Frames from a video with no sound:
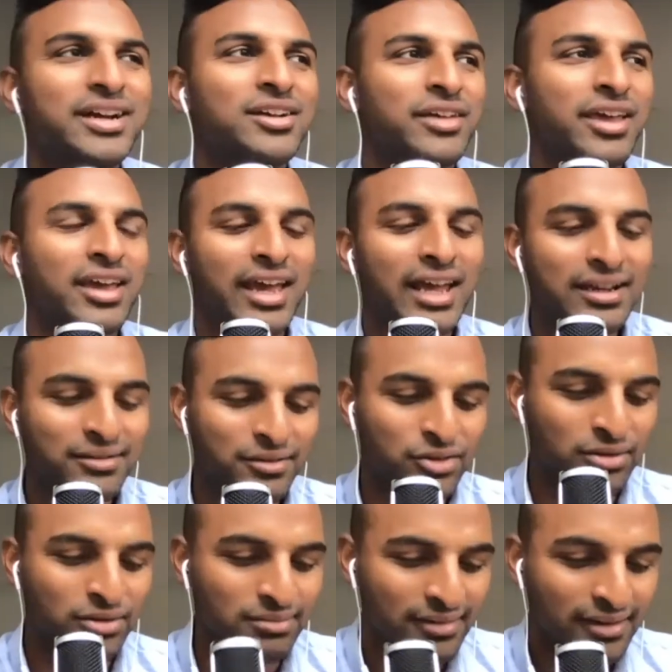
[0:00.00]
Okay. And
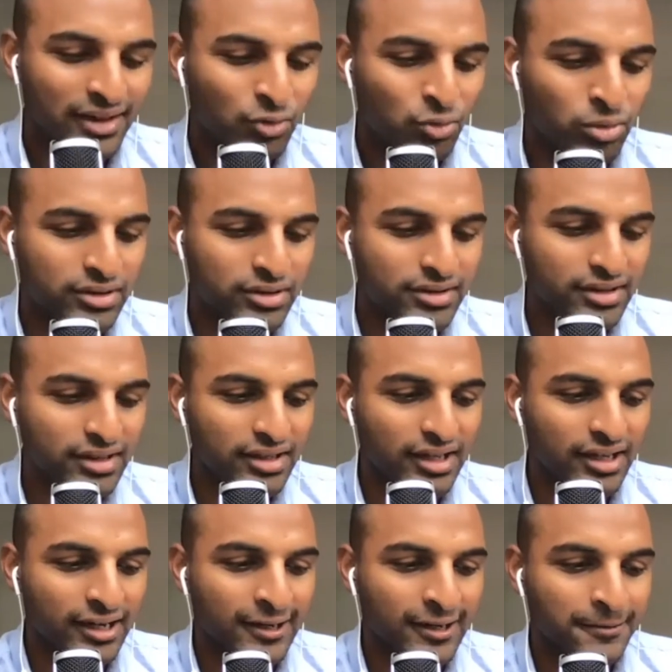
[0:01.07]
so what's the
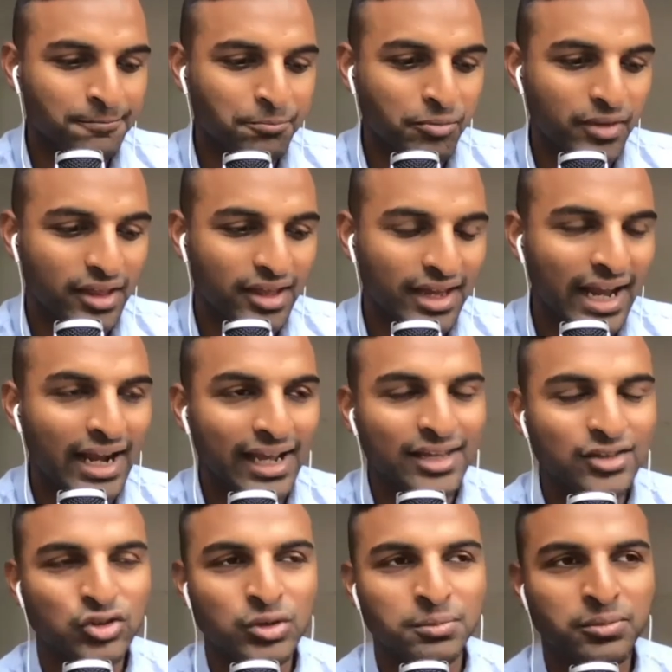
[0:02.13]
and I guess
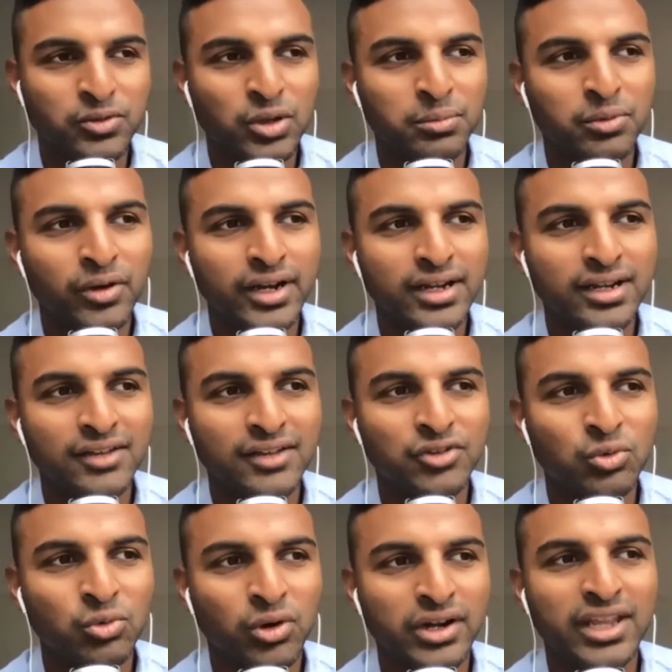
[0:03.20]
to your point, if you
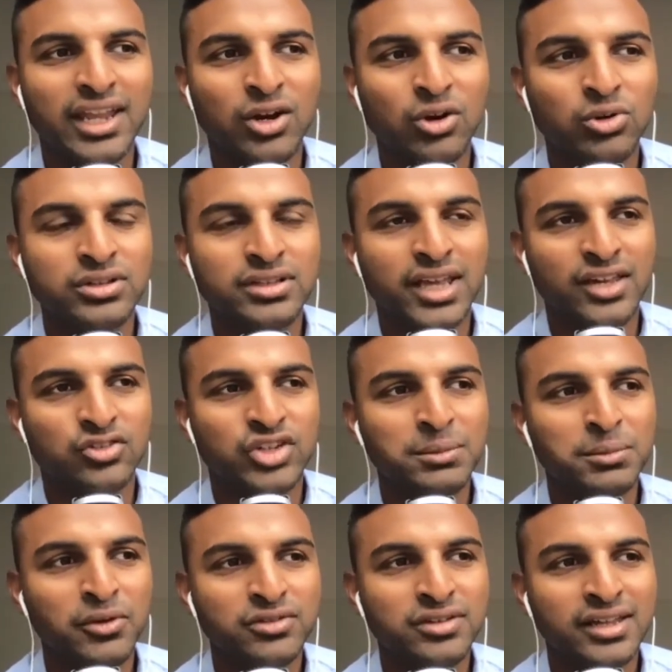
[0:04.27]
want, you can go to the extreme
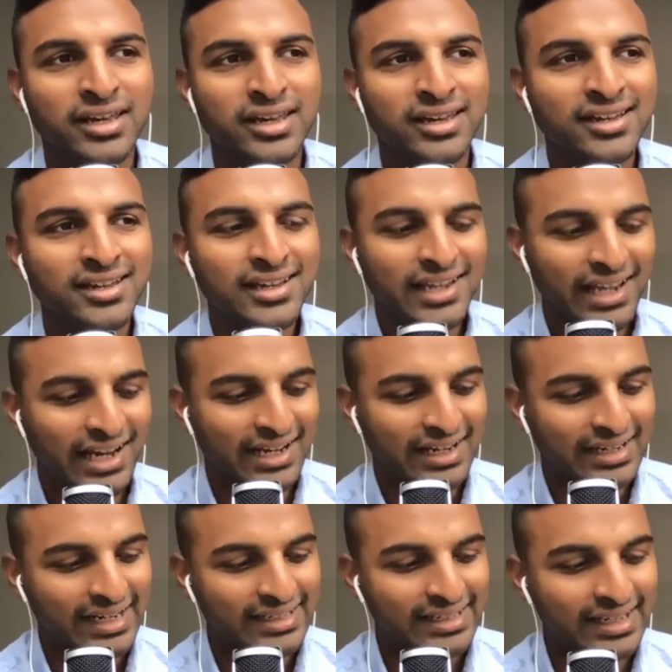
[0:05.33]
of say
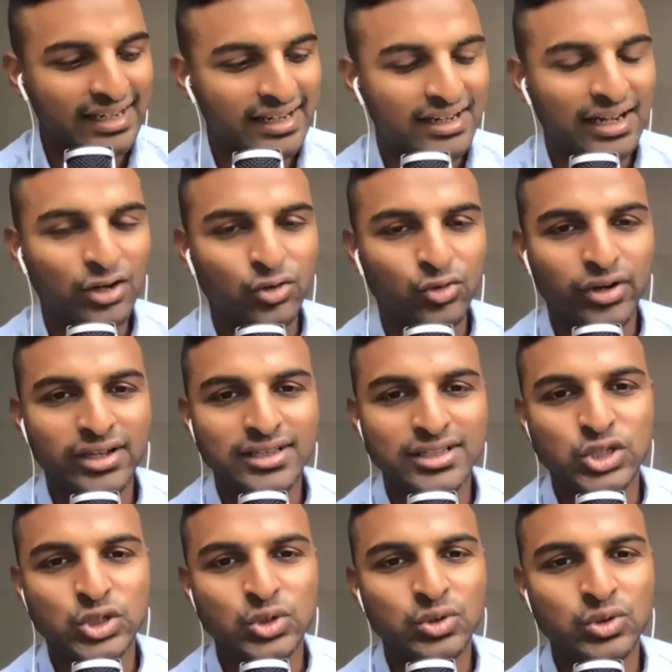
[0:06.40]
connecting a CloudTrail
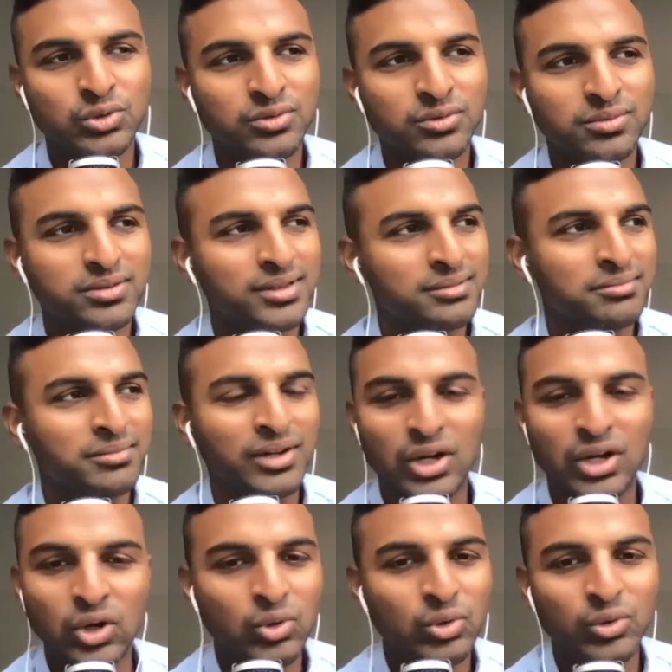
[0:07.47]
to some
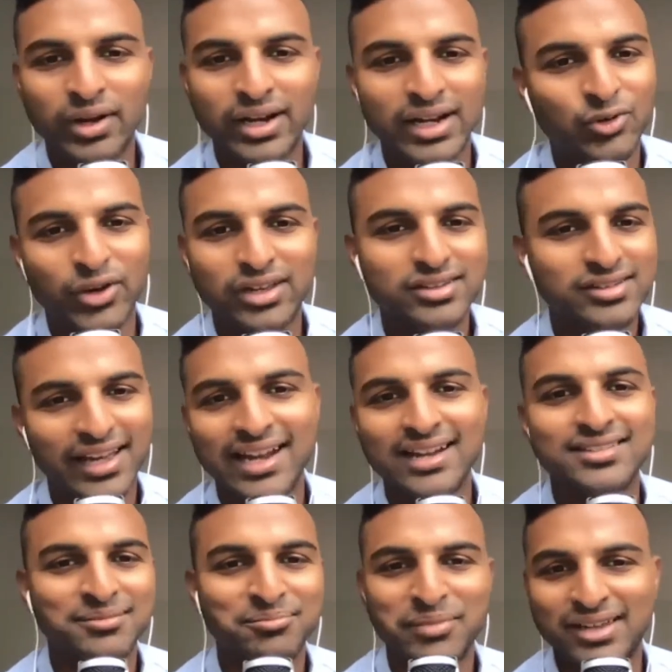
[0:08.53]
Glue and quick sites
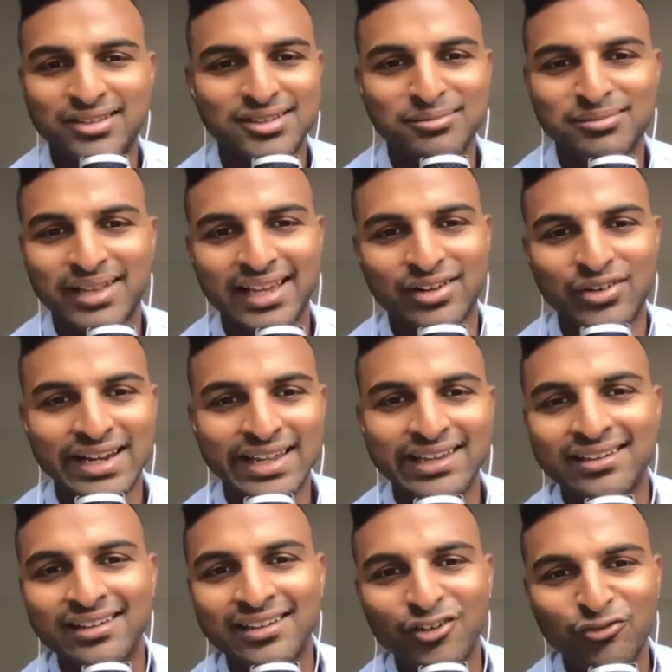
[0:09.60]
and make some like really
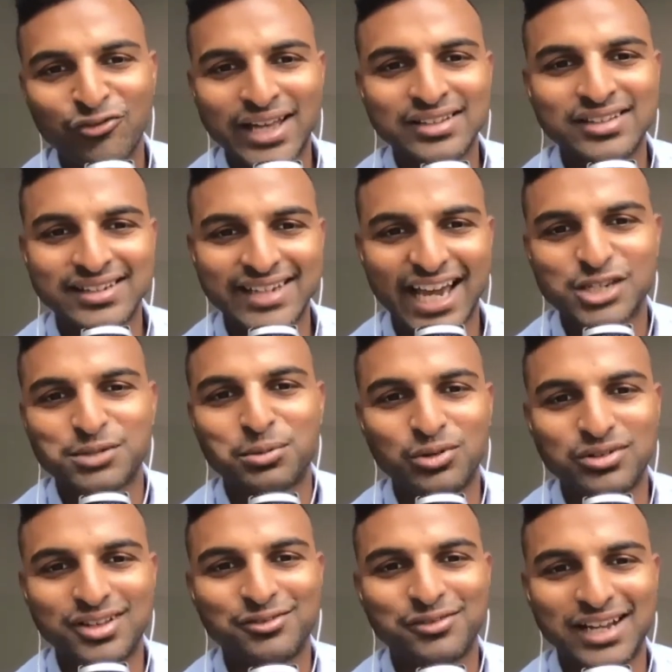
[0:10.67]
fancy dashboards
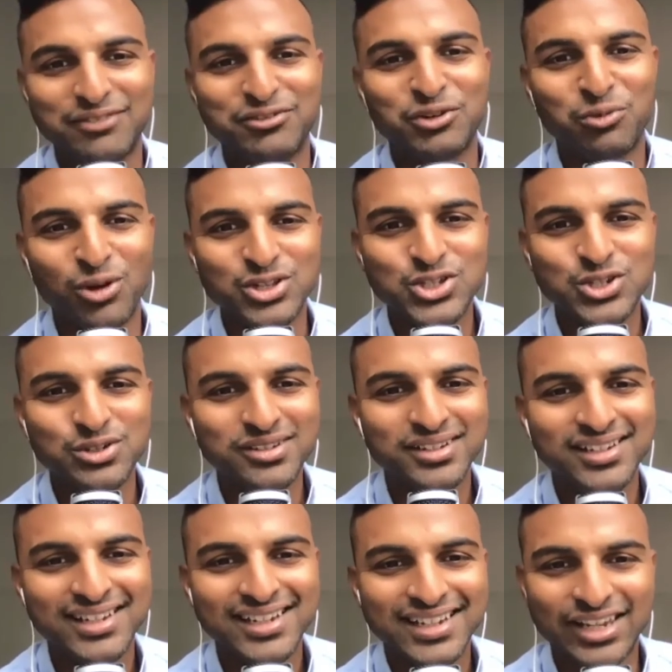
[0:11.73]
as well if you want to.
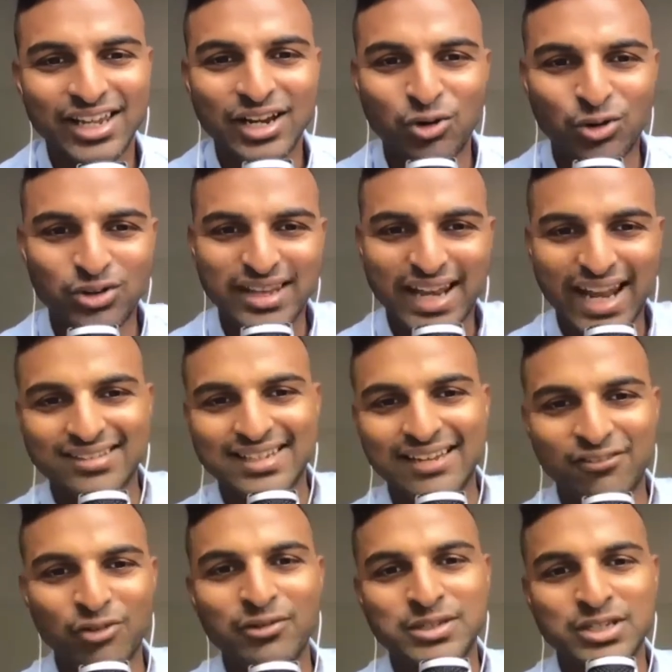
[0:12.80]
You can go to the next level
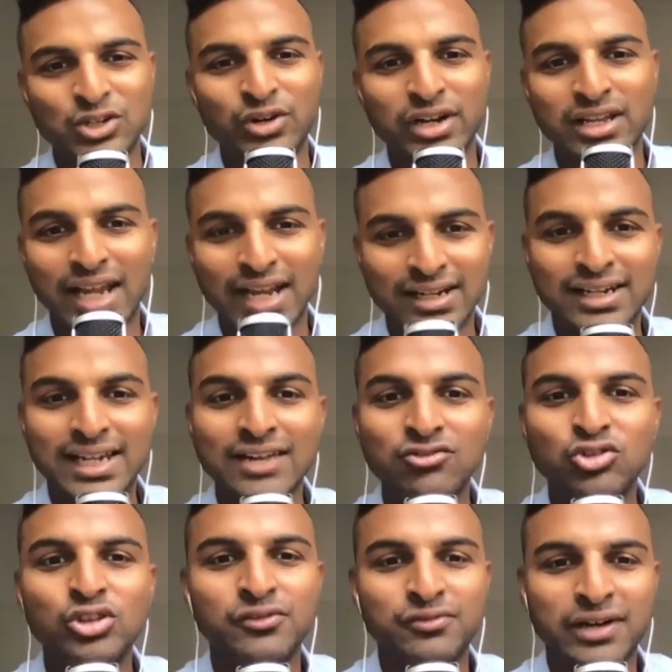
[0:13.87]
of maturity. It gives you
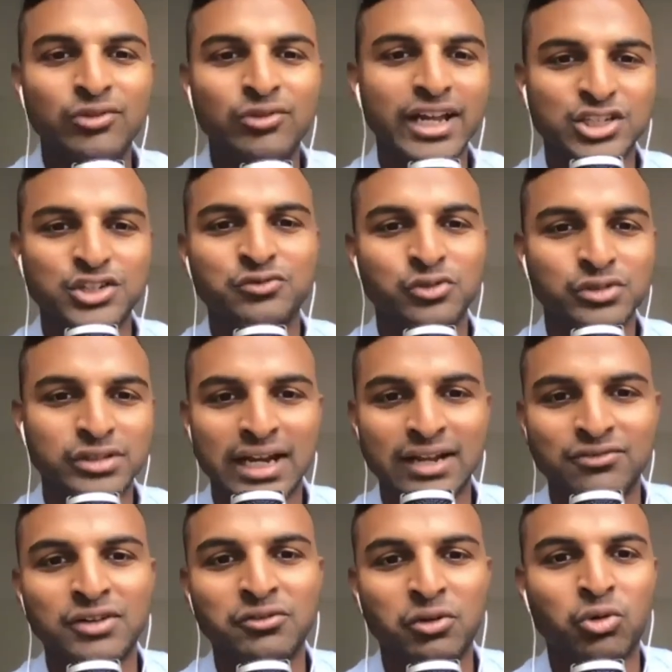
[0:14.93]
the foundation for that if
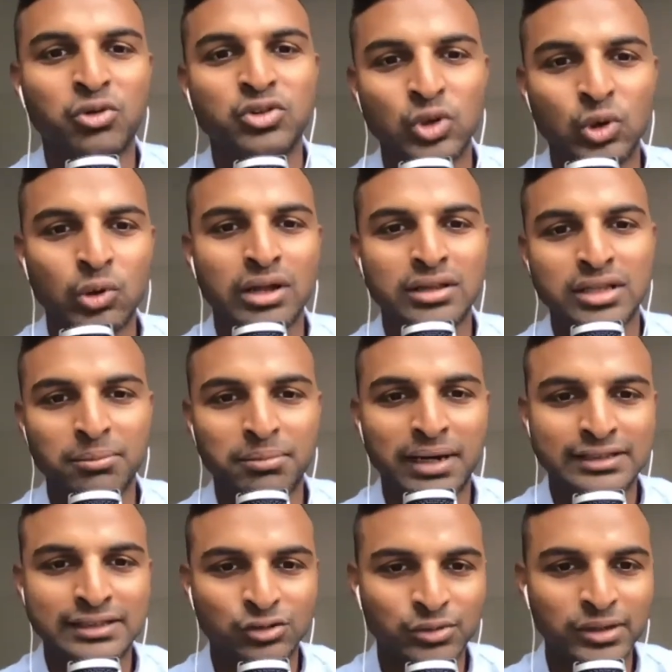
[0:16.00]
someone wants to go down that path
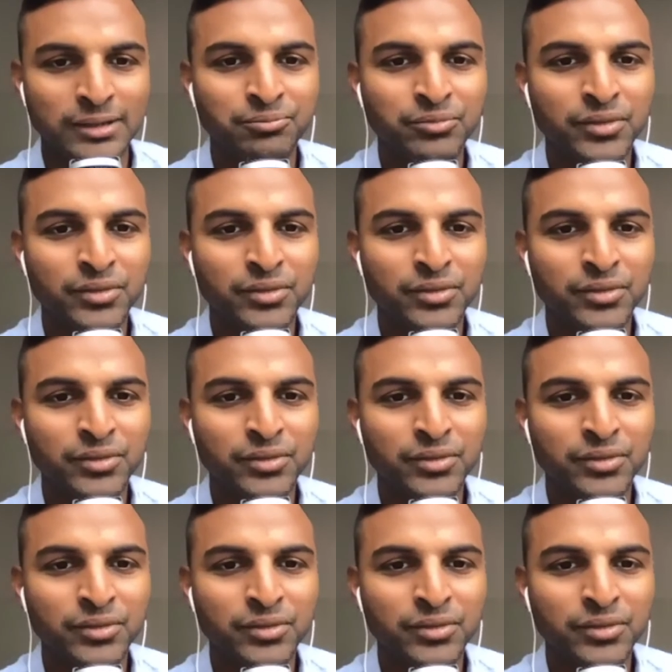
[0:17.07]
as well.